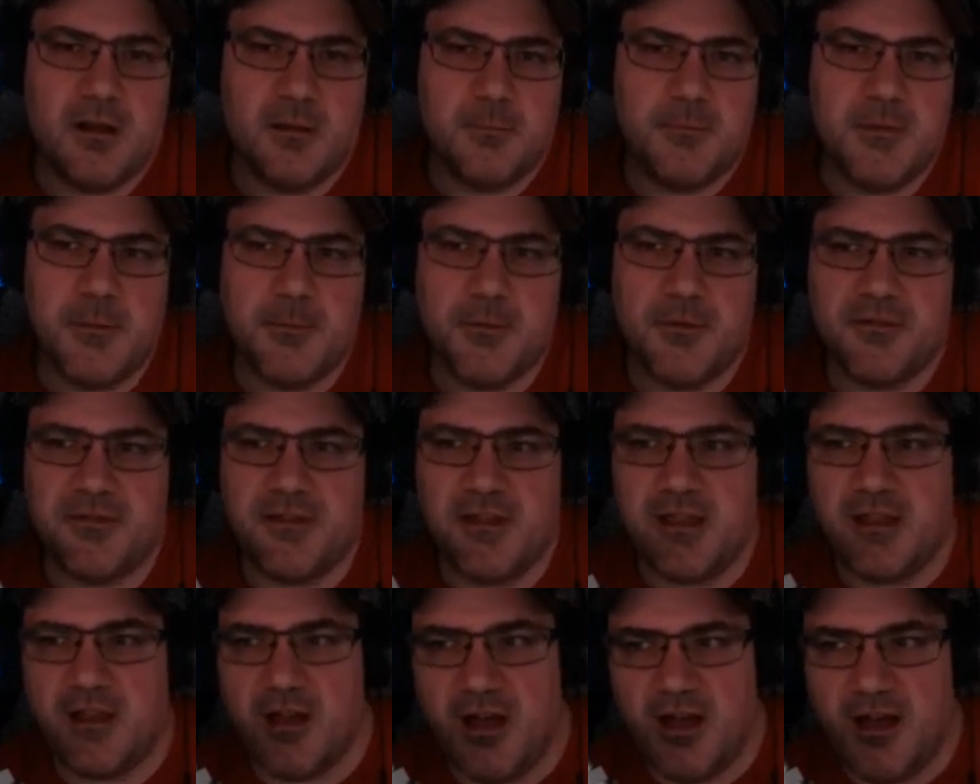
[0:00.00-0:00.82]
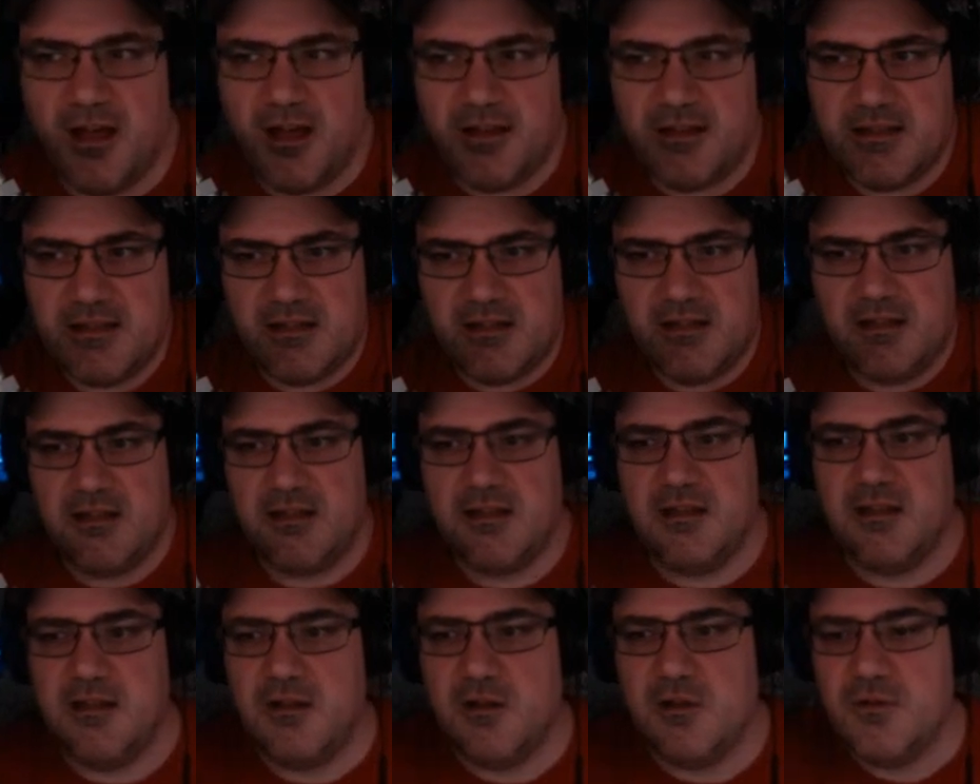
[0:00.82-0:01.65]
People think, oh, it's
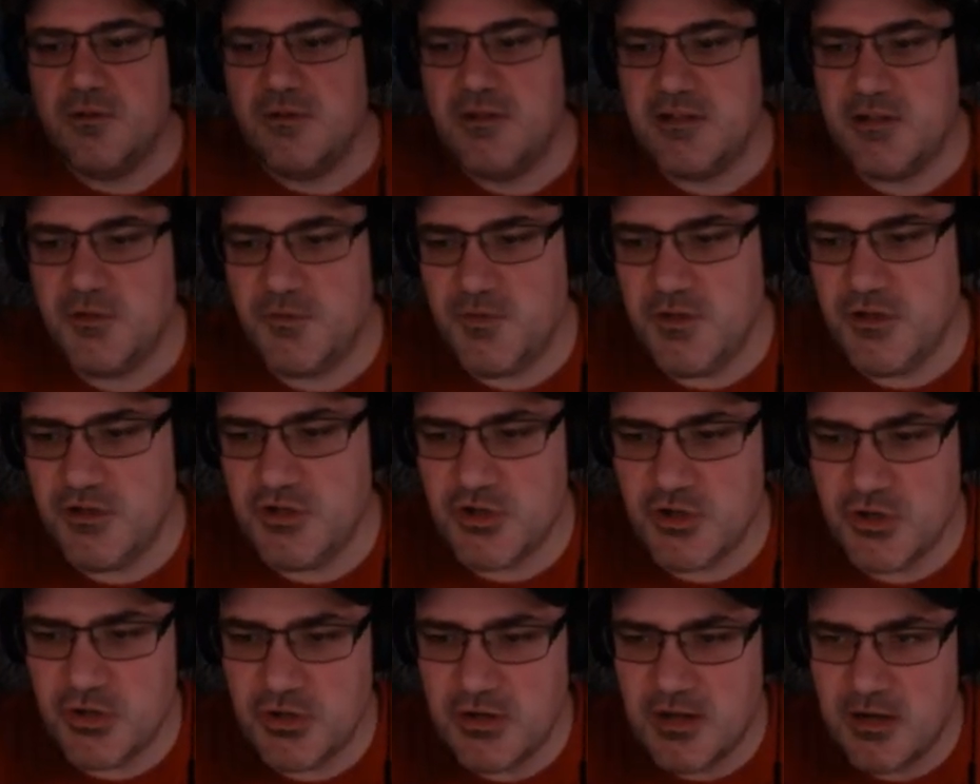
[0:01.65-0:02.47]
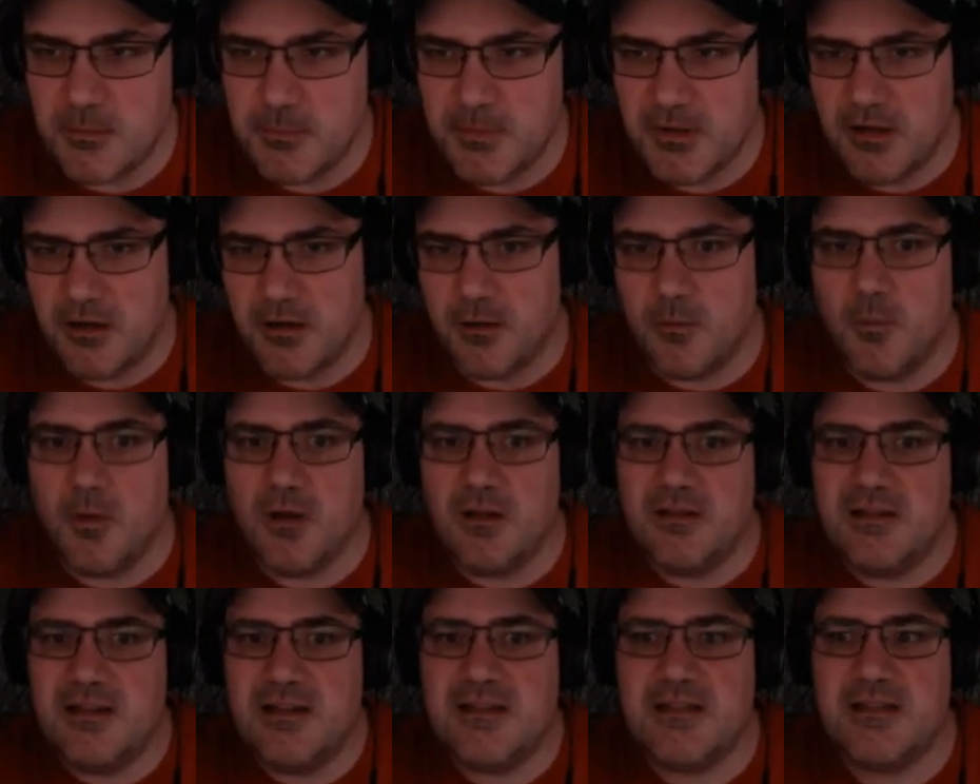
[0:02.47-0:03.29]
a feature, not a bug.
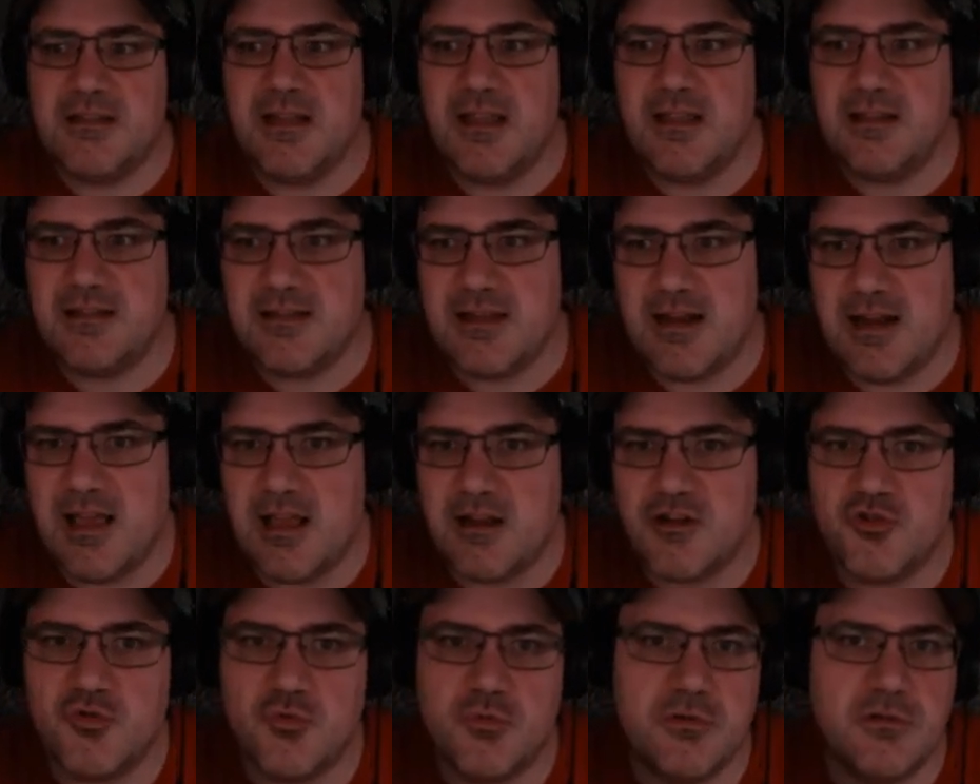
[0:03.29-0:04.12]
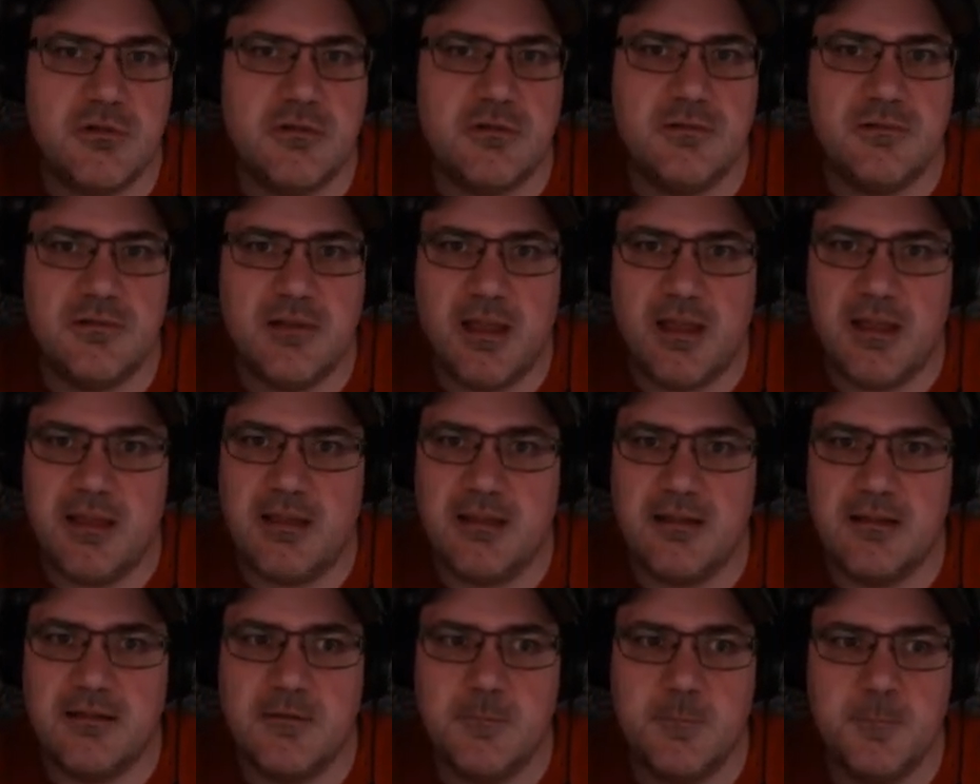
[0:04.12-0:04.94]
Well, it's an actual,
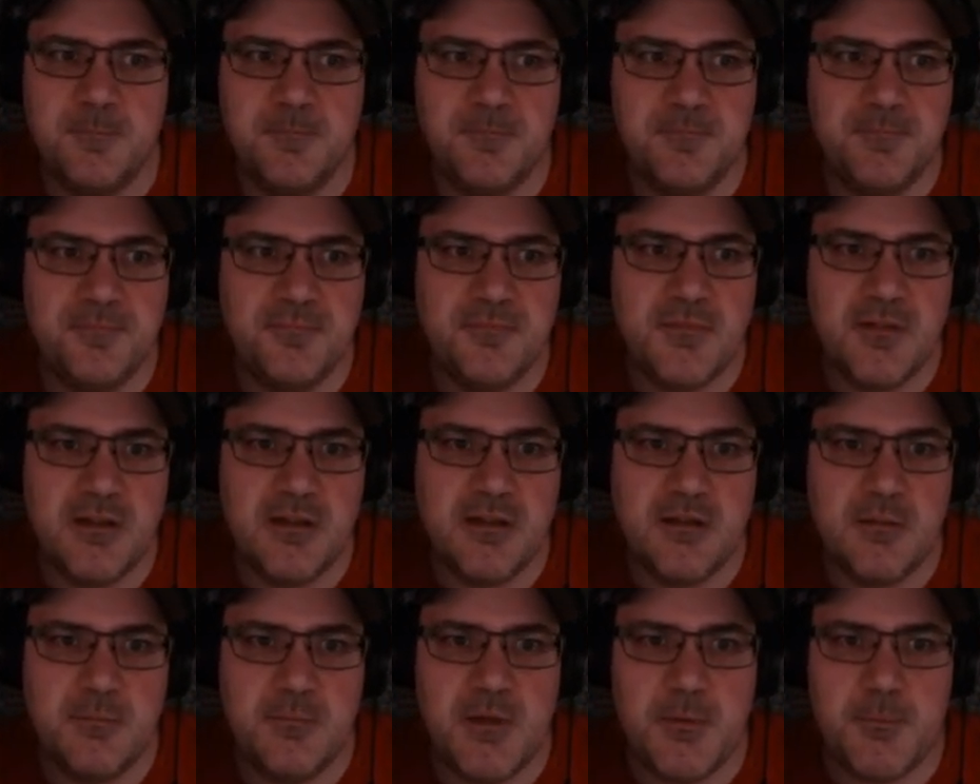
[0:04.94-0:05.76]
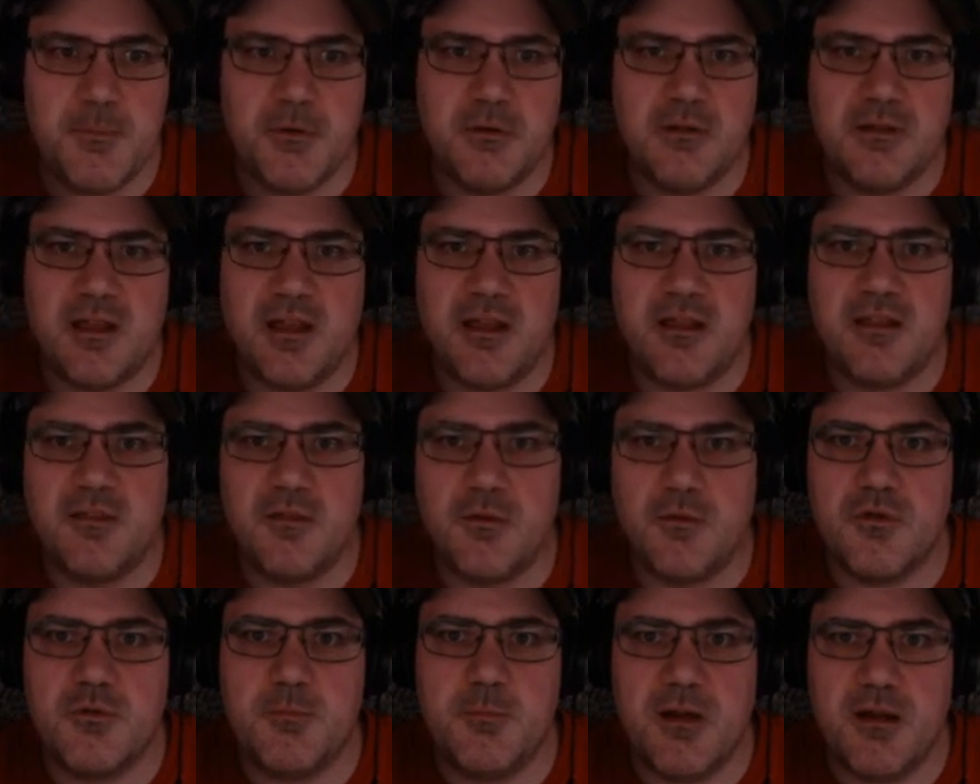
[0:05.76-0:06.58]
like, people like
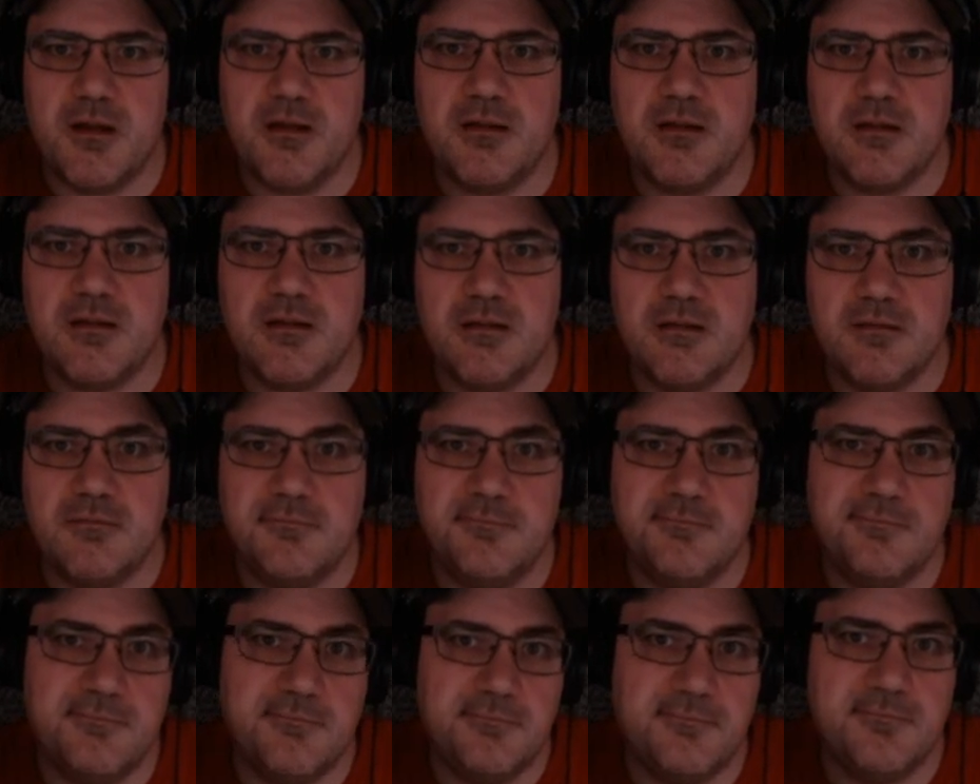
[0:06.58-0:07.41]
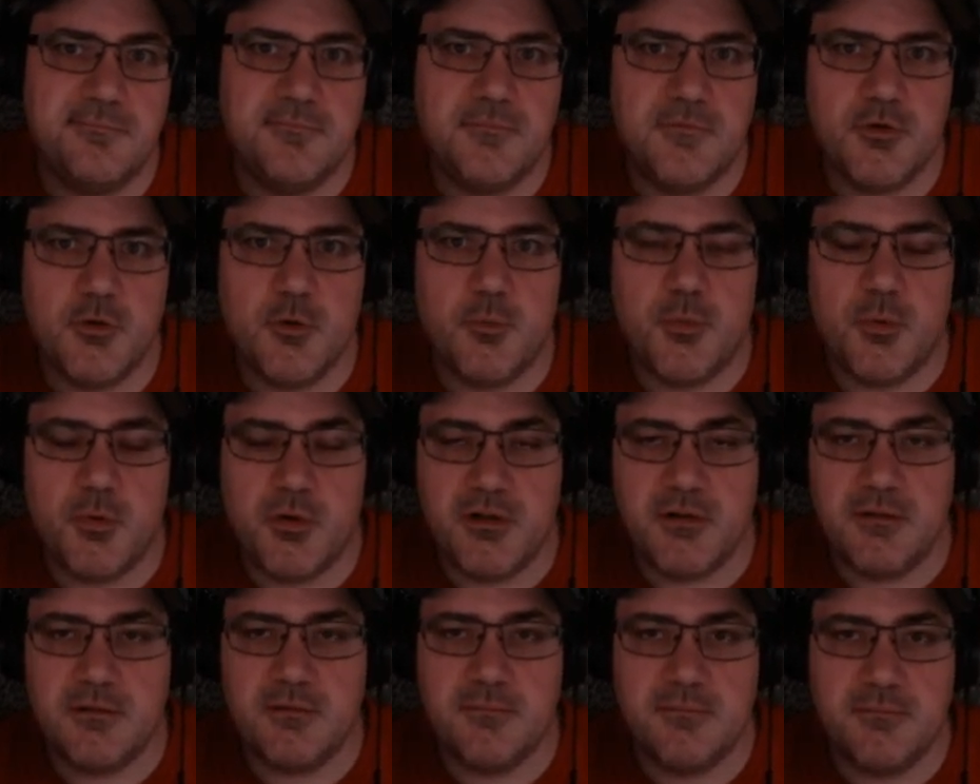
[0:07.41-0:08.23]
those bugs to a
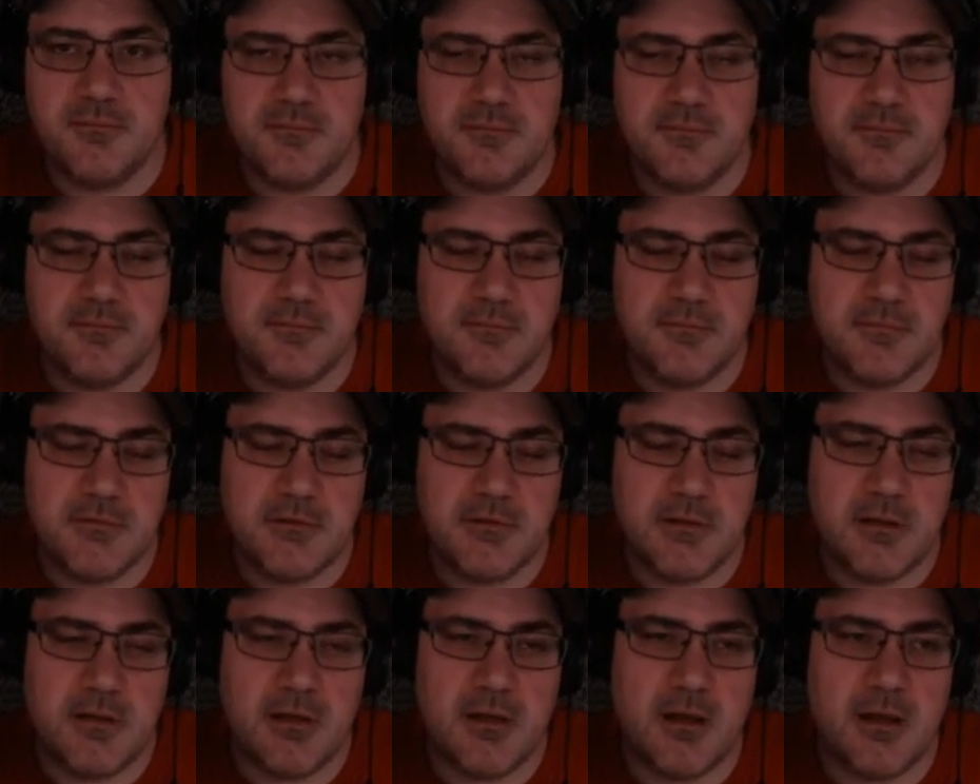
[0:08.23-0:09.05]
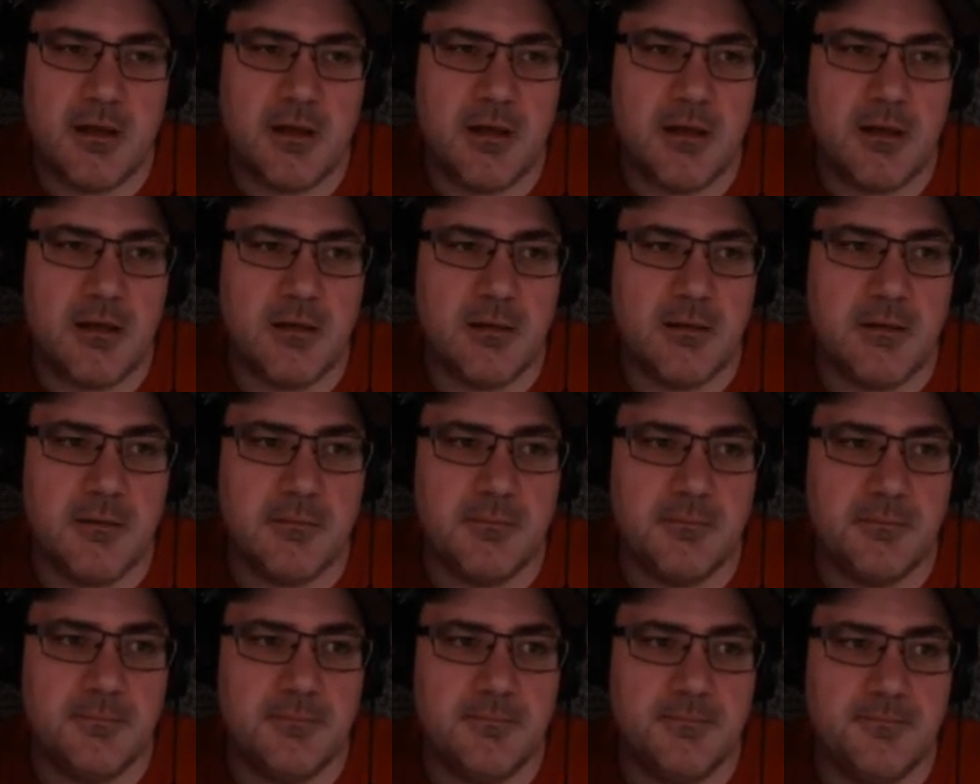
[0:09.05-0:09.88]
point.
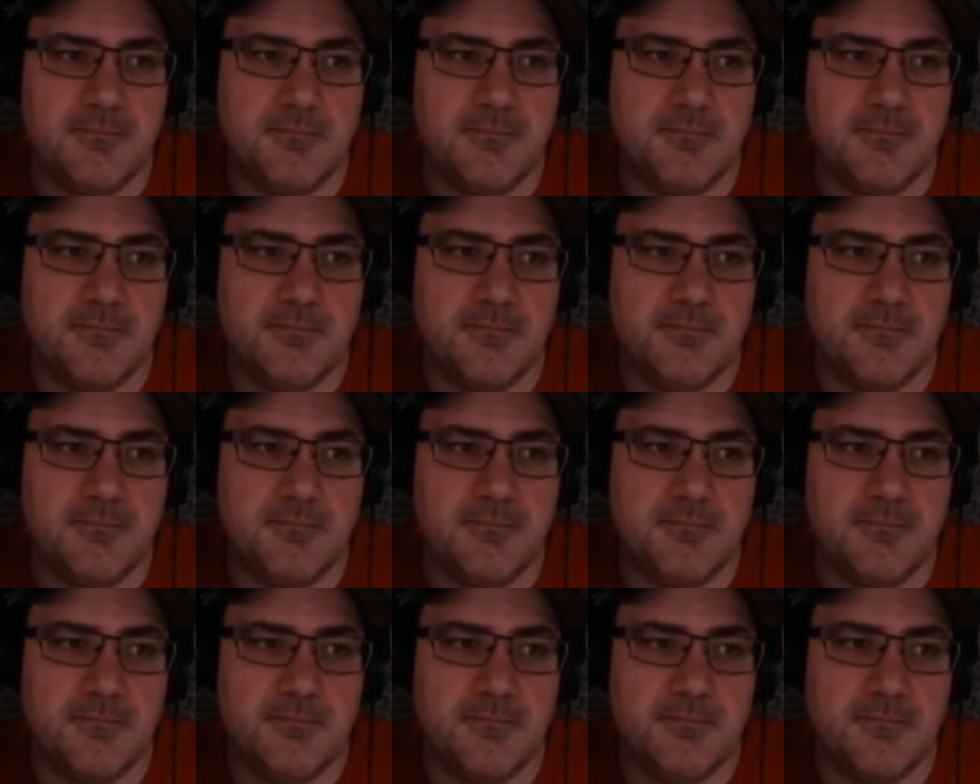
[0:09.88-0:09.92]
Um,